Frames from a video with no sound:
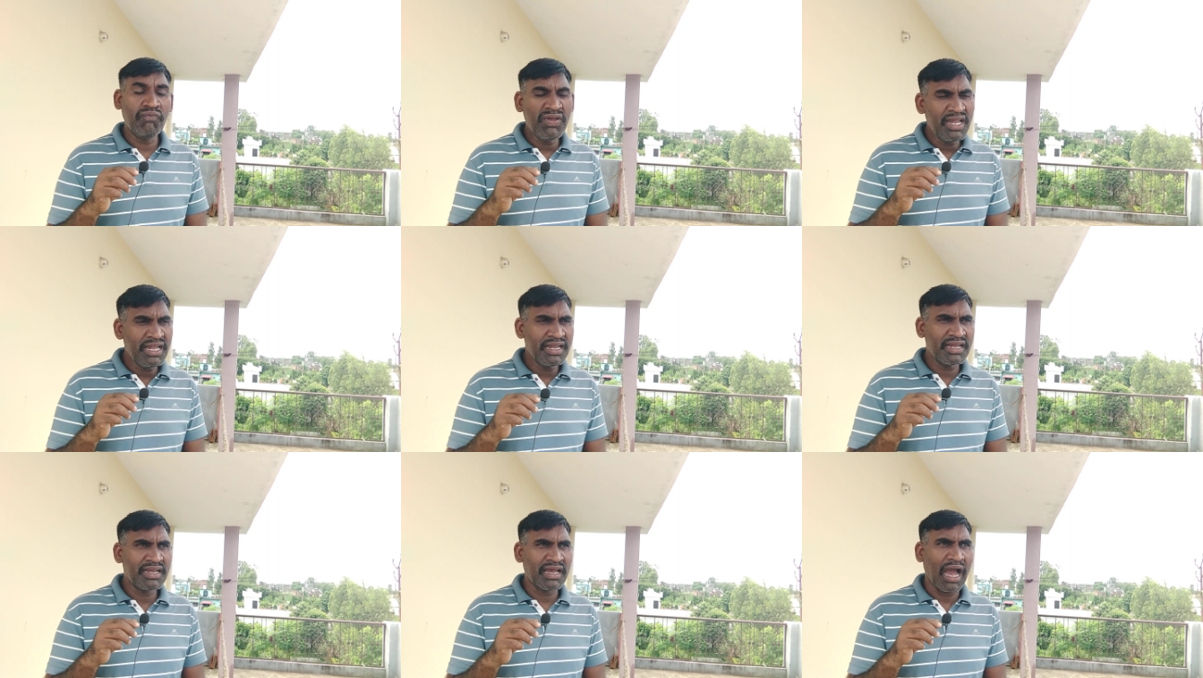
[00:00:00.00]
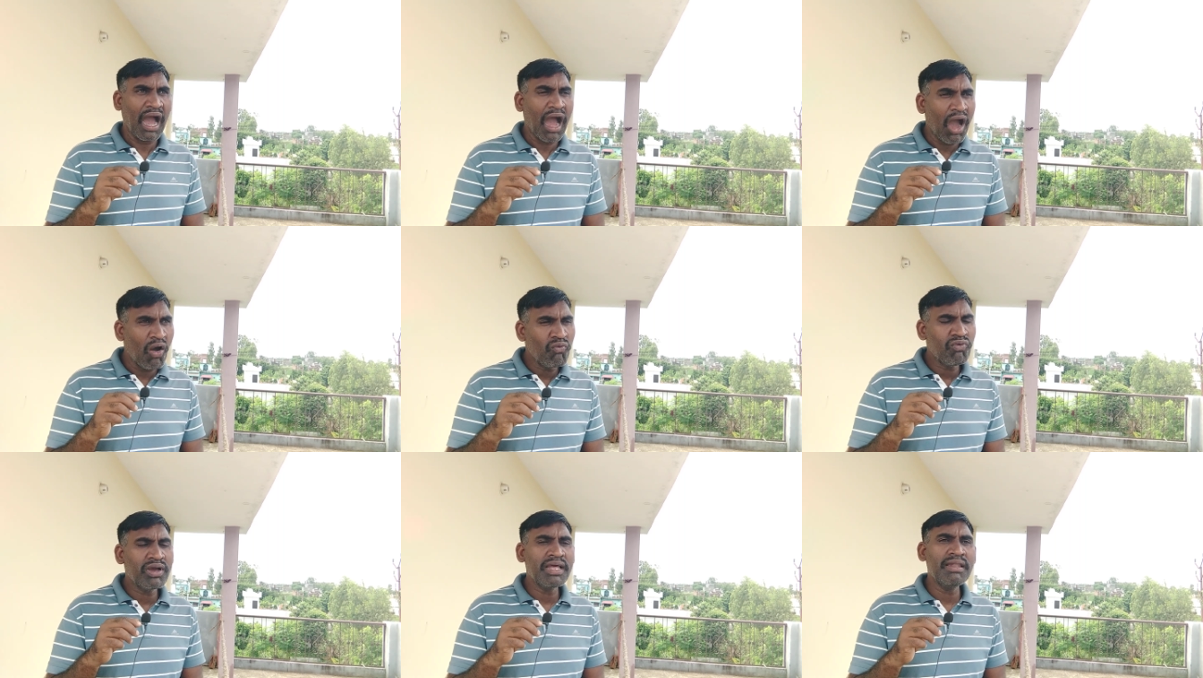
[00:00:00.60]
we
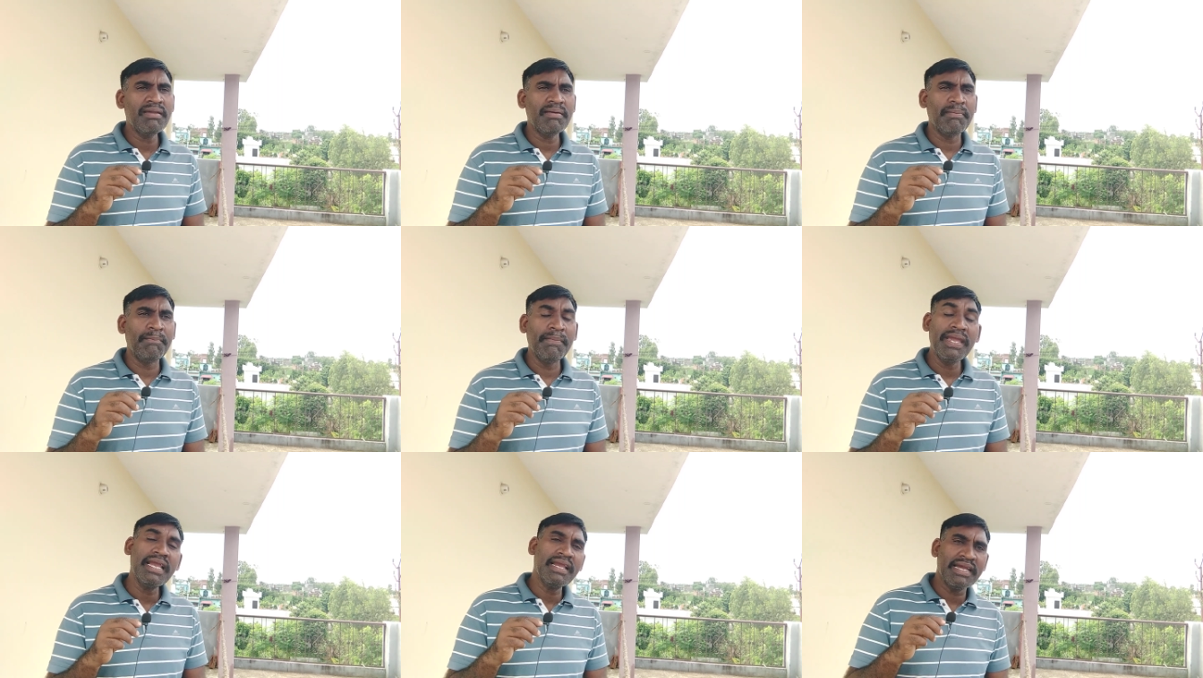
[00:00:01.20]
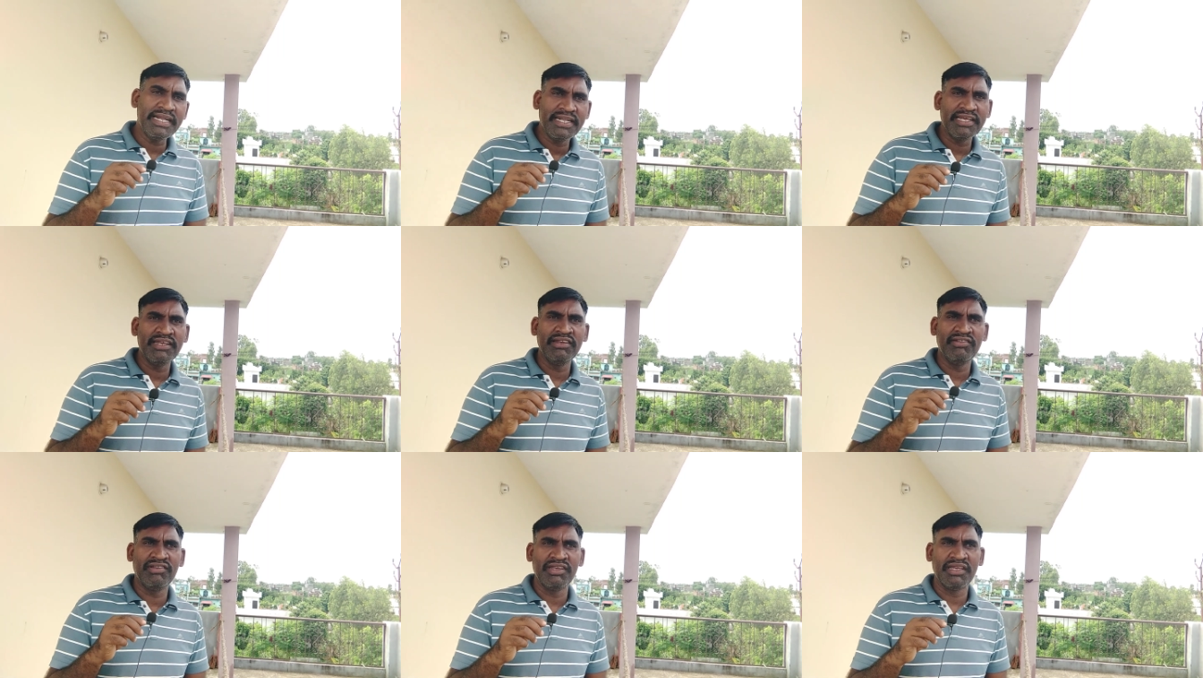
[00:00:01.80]
how can make it
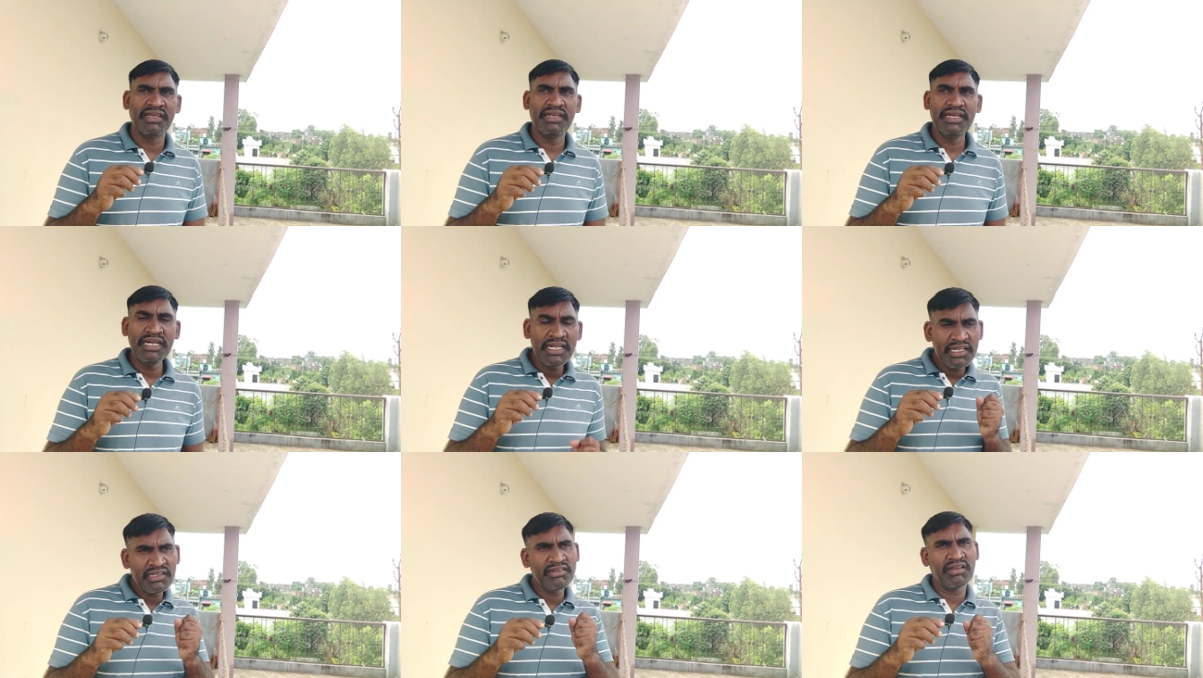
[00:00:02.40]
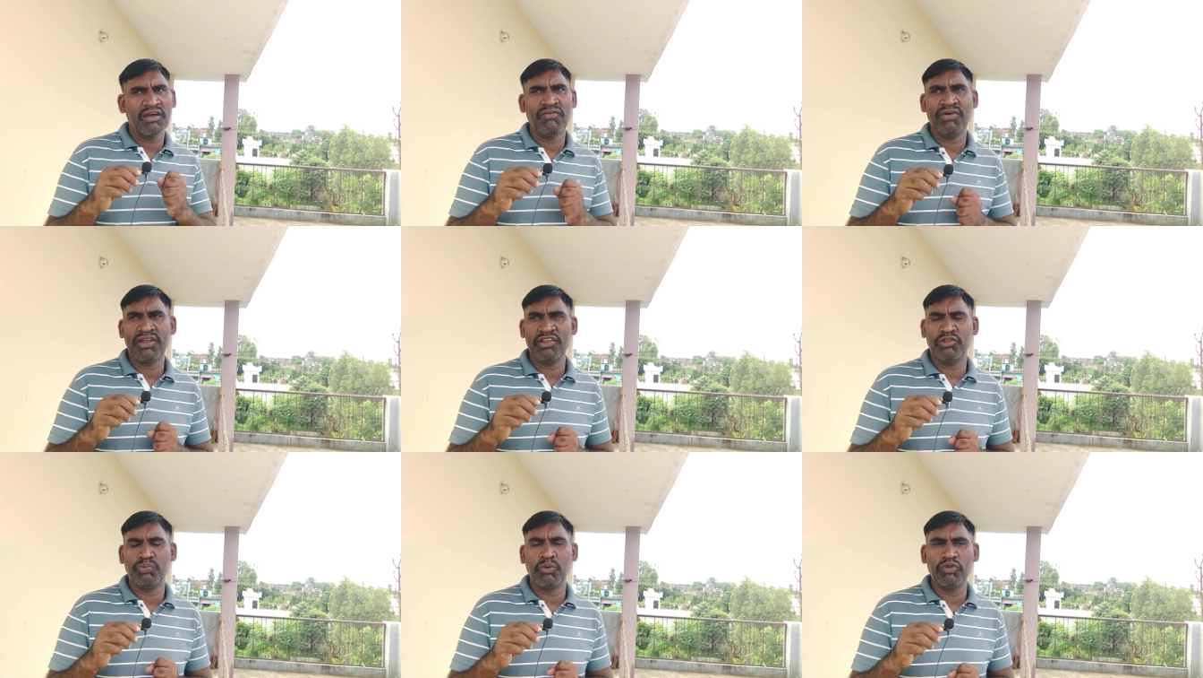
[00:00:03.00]
easy it is our
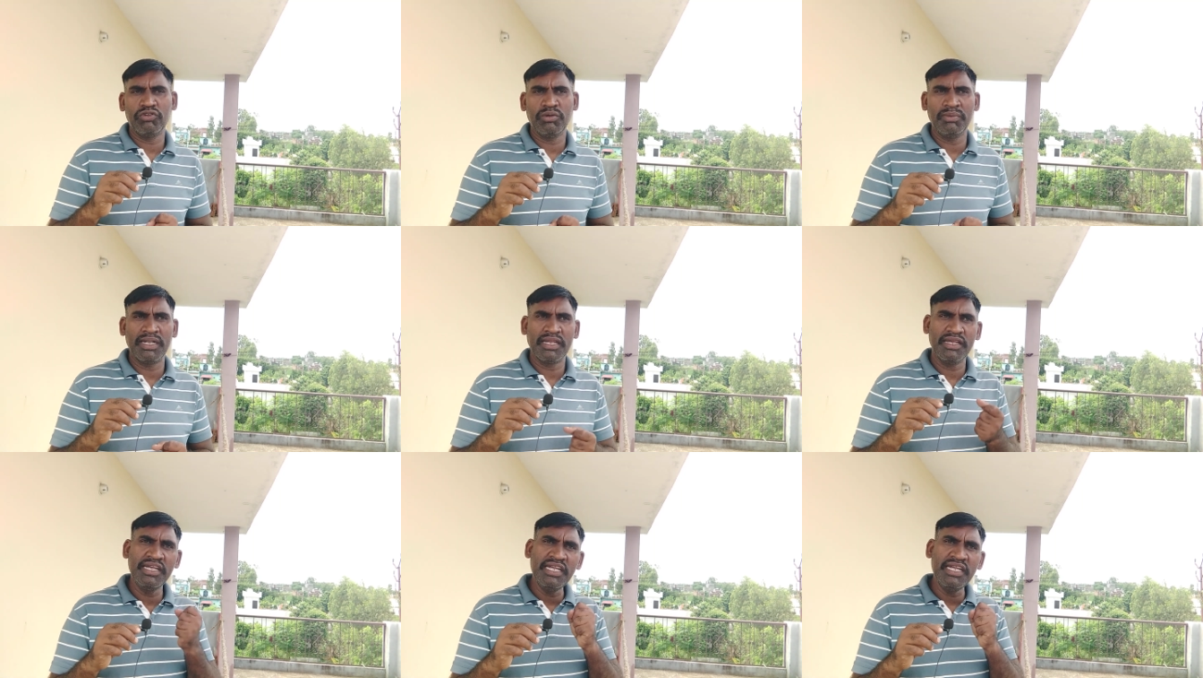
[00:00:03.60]
responsibility.